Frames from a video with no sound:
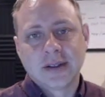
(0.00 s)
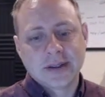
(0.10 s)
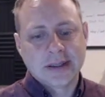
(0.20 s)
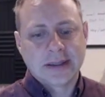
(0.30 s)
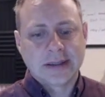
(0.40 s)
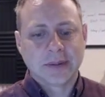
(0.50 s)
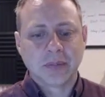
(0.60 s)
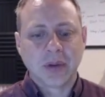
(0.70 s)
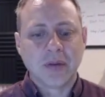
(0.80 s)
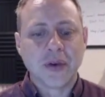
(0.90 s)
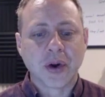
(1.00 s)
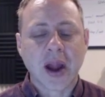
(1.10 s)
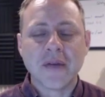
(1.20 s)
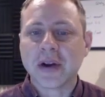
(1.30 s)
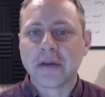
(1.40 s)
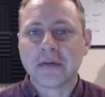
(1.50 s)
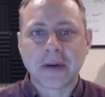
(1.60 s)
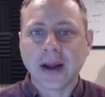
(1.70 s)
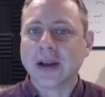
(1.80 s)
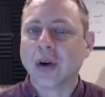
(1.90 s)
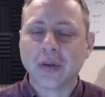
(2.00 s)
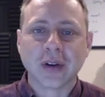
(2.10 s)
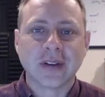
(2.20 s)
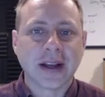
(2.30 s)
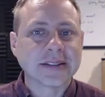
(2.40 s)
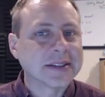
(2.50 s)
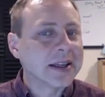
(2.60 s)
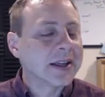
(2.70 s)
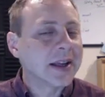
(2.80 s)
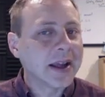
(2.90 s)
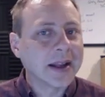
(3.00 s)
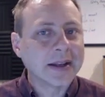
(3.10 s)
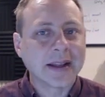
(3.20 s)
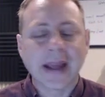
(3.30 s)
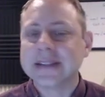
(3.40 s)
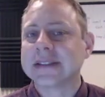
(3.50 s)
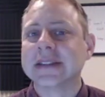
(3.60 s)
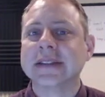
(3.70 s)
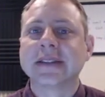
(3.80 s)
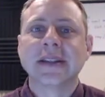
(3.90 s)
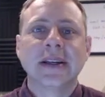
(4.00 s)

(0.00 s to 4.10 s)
If you're having a fight over testing and cases,